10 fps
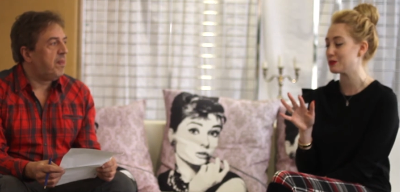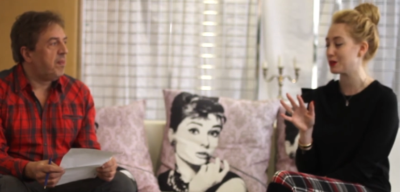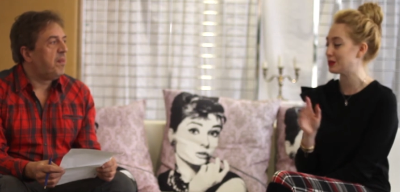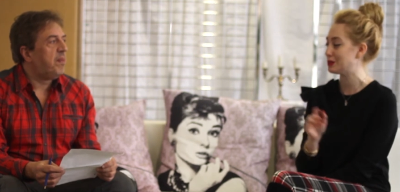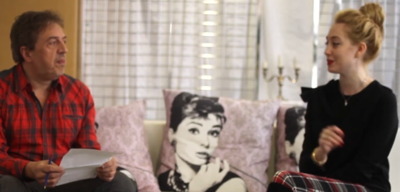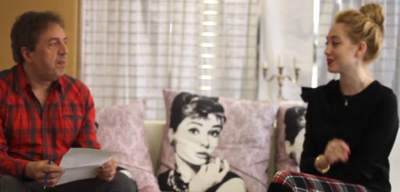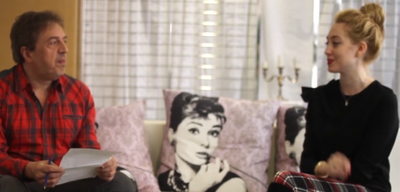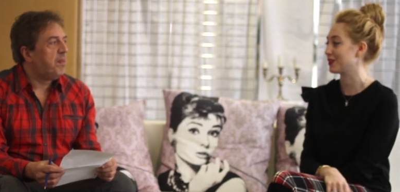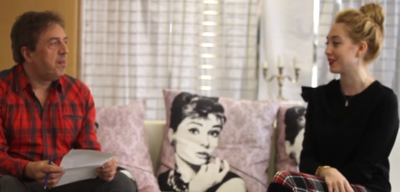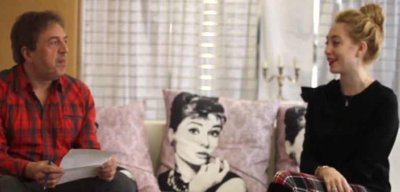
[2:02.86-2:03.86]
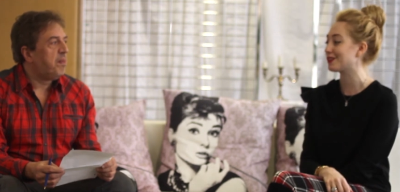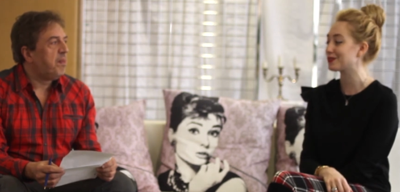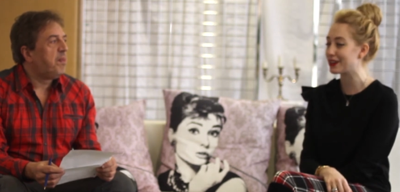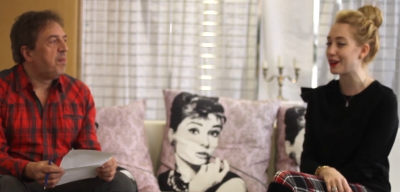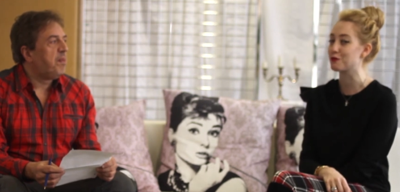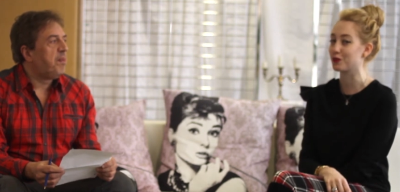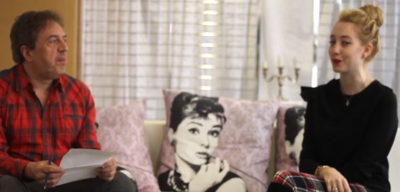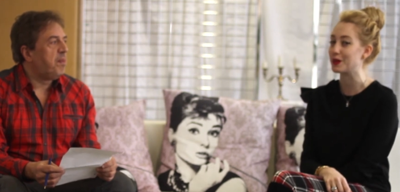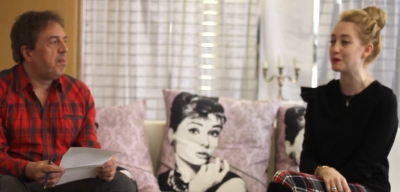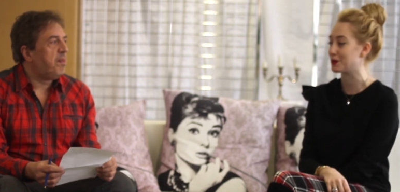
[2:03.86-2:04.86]
Speaker 1: 22 years old, and I don't think I
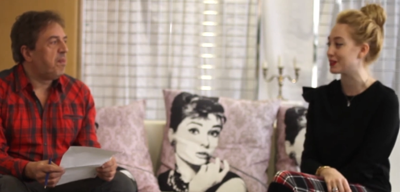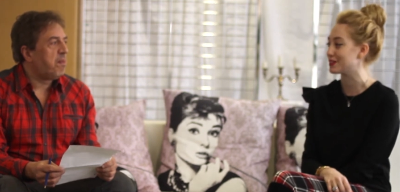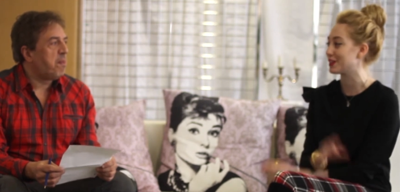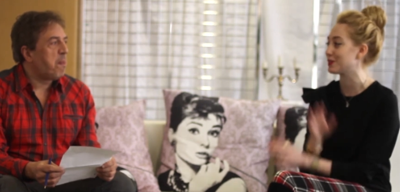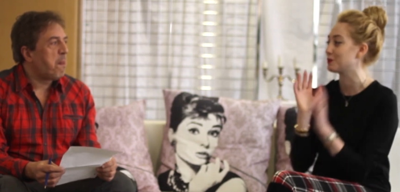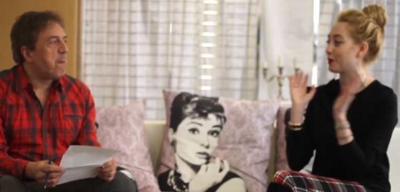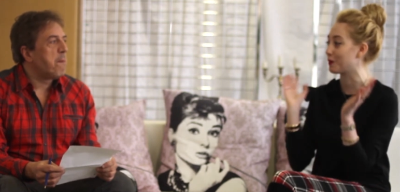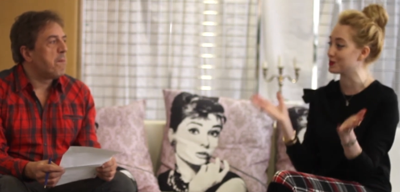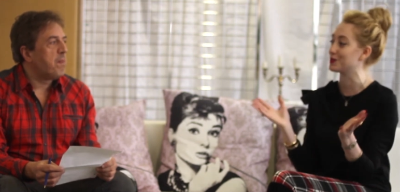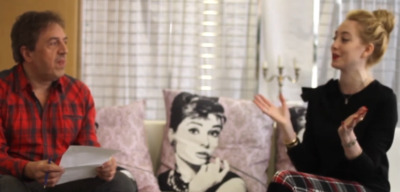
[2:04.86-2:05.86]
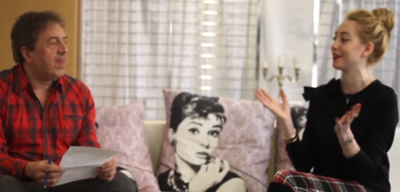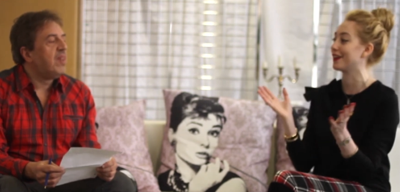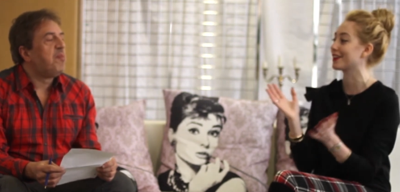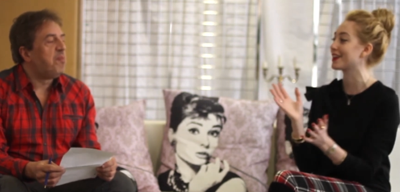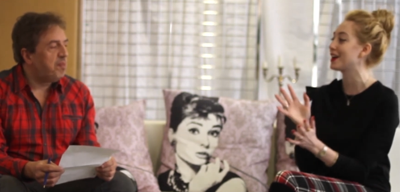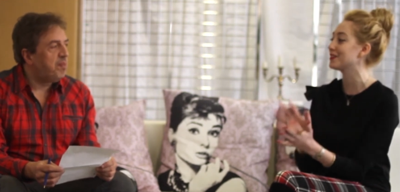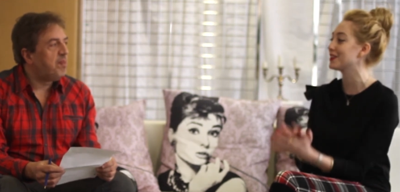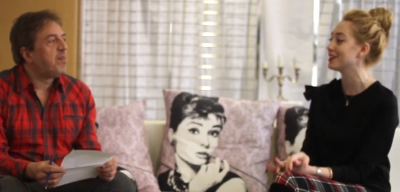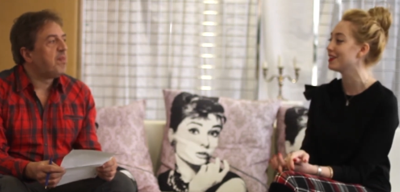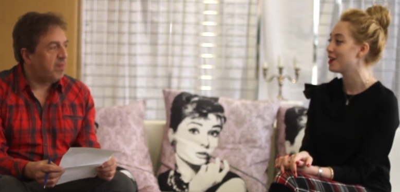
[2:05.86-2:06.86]
fully appreciated what was going on around me.
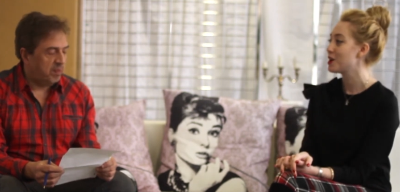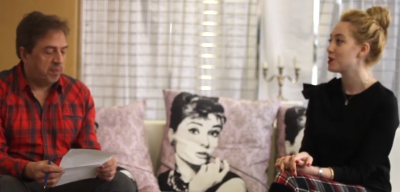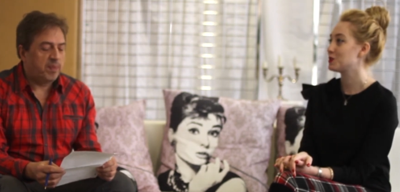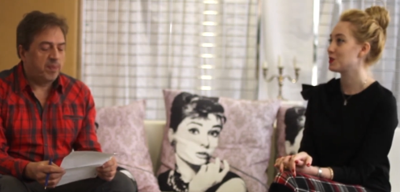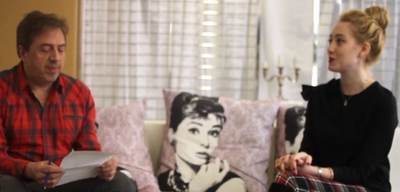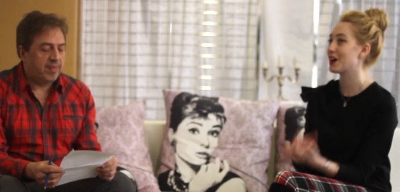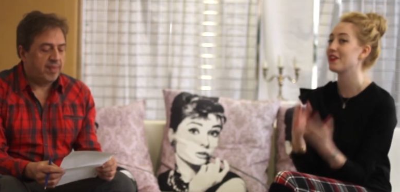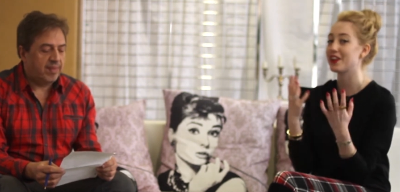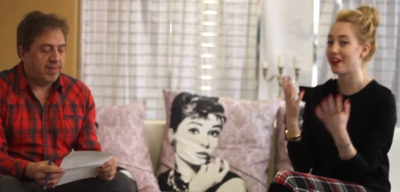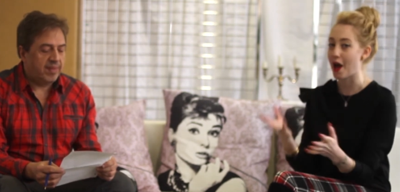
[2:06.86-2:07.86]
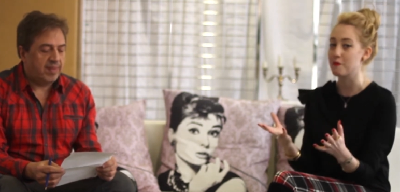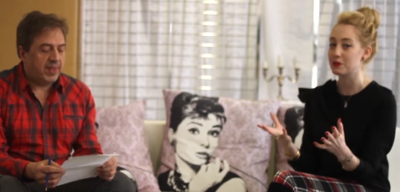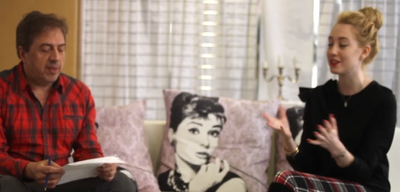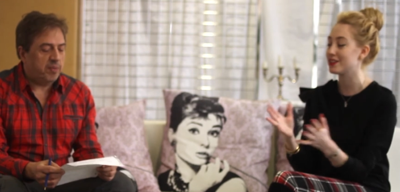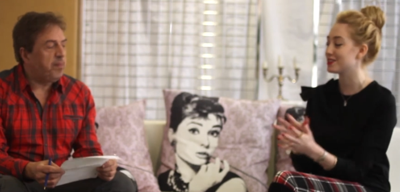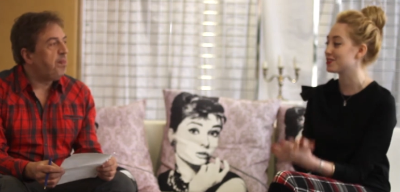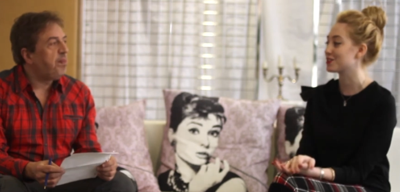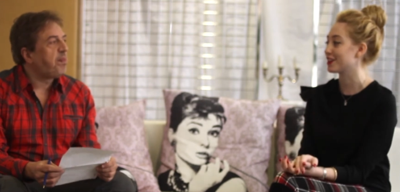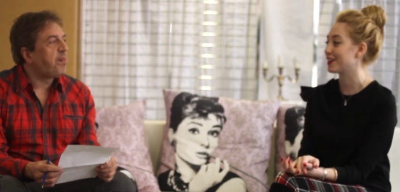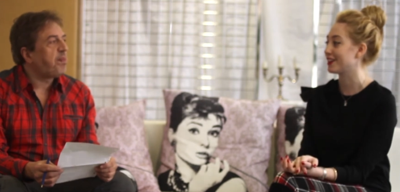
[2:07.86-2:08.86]
So now that I am in the
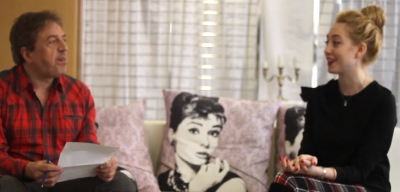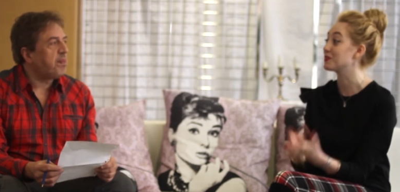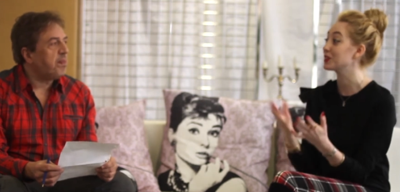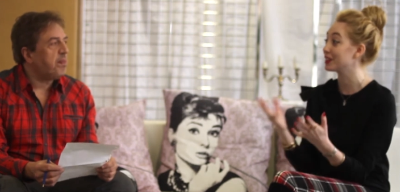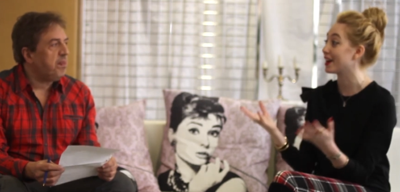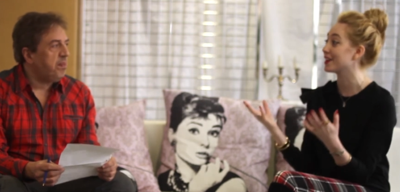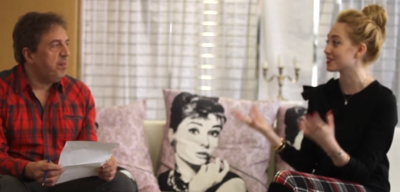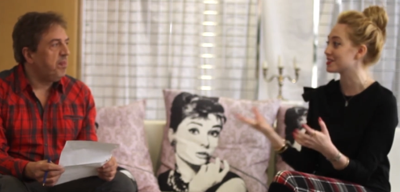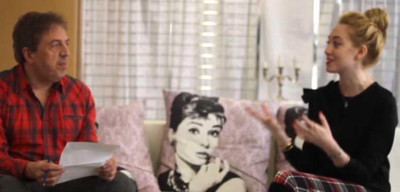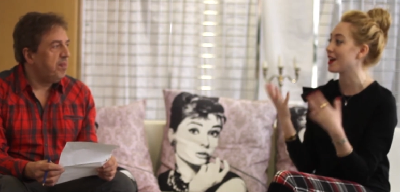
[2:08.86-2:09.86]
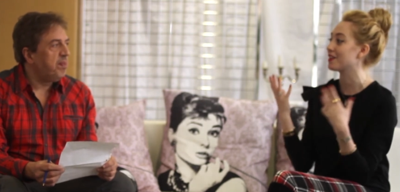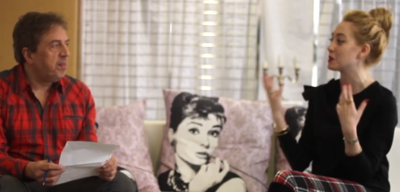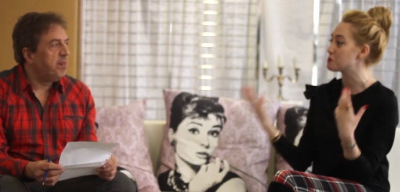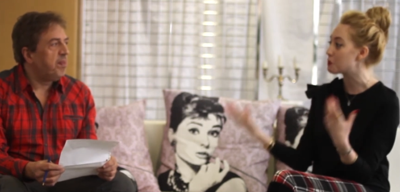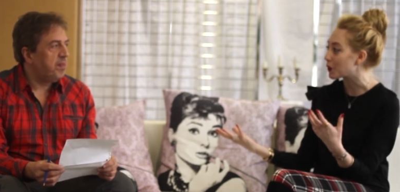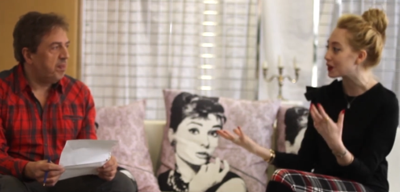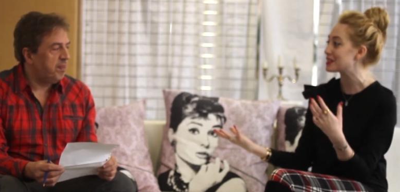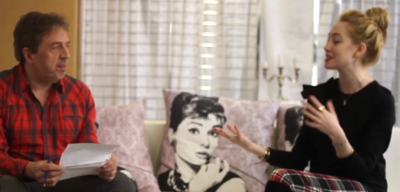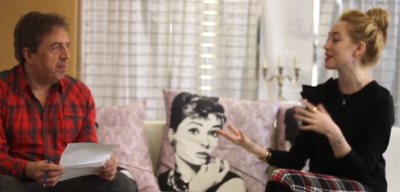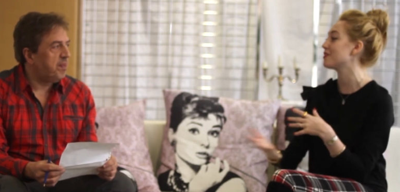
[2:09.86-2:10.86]
industry and I really understand the importance
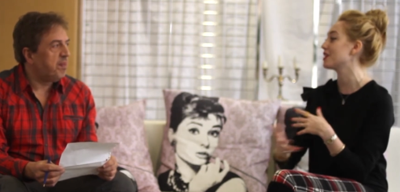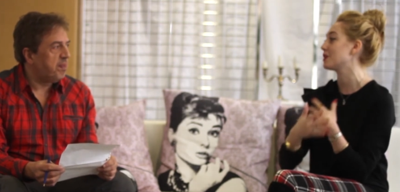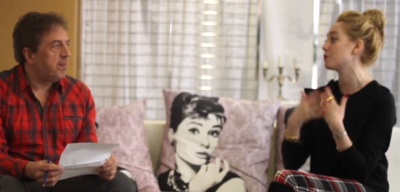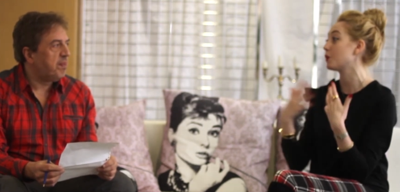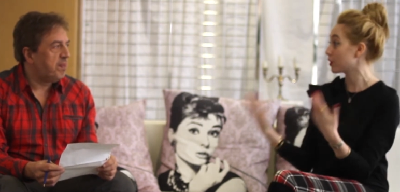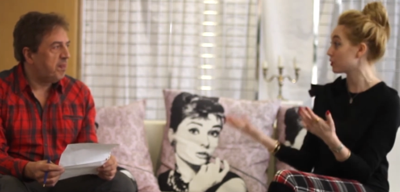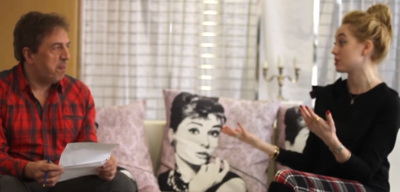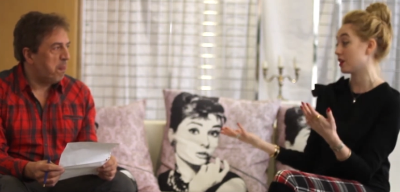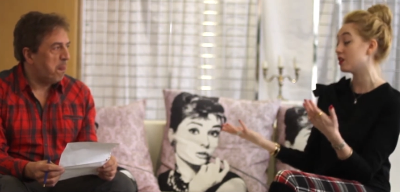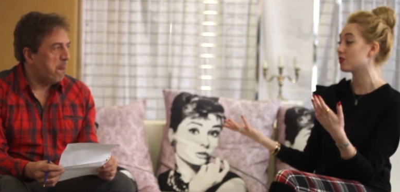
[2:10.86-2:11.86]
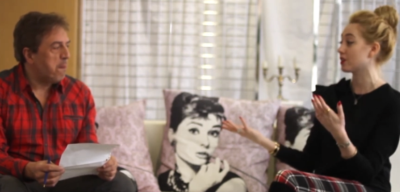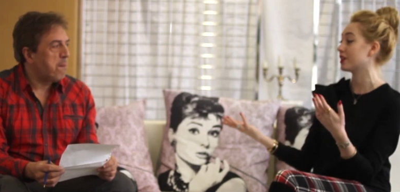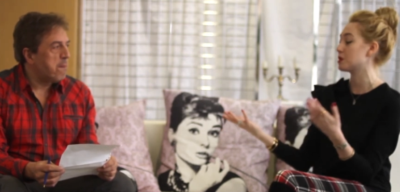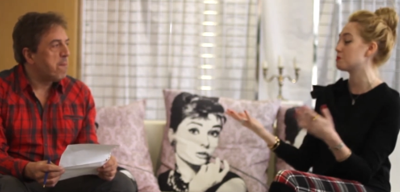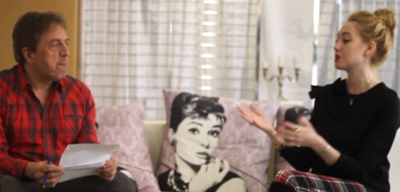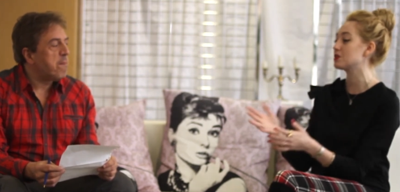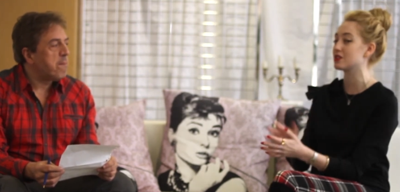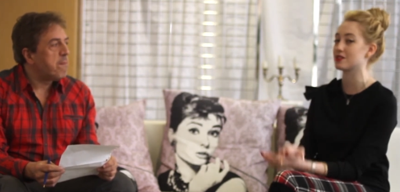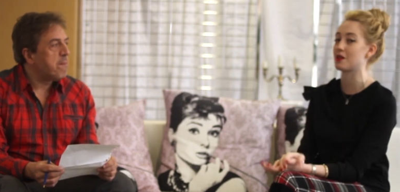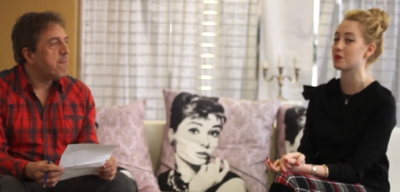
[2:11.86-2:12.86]
of it and what goes in really to producing
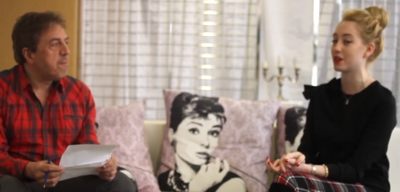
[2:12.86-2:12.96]
something